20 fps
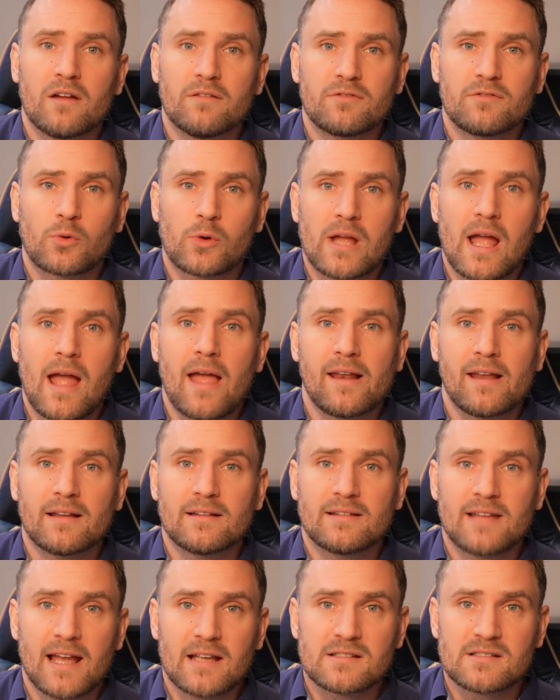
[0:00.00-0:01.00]
creating
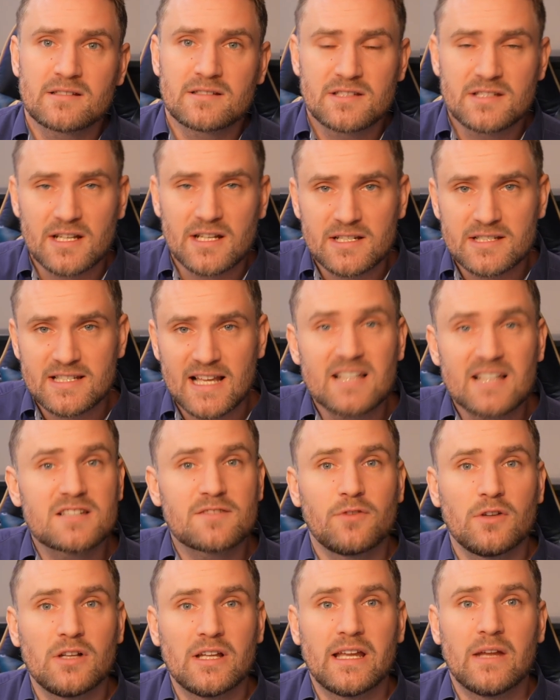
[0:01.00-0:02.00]
text successfully
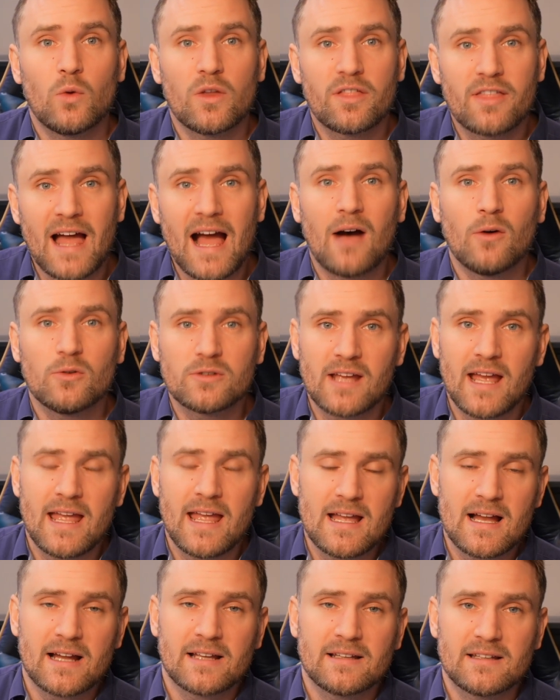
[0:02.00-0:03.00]
without
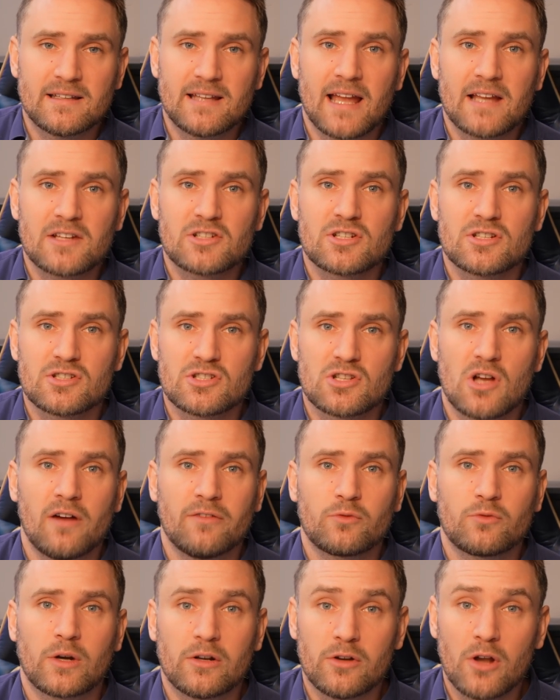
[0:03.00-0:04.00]
AI detection
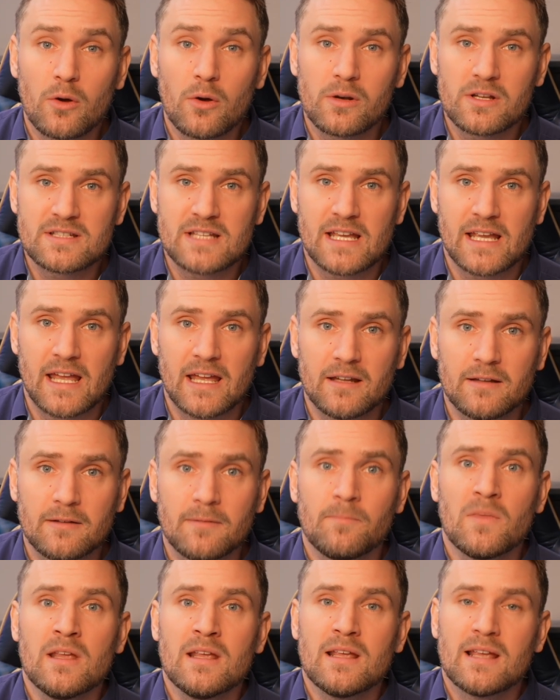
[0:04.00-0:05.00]
software noticing it
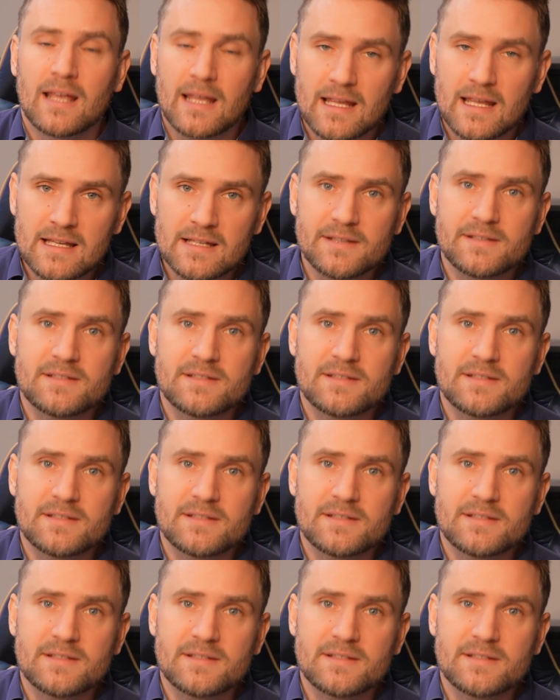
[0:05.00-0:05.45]
is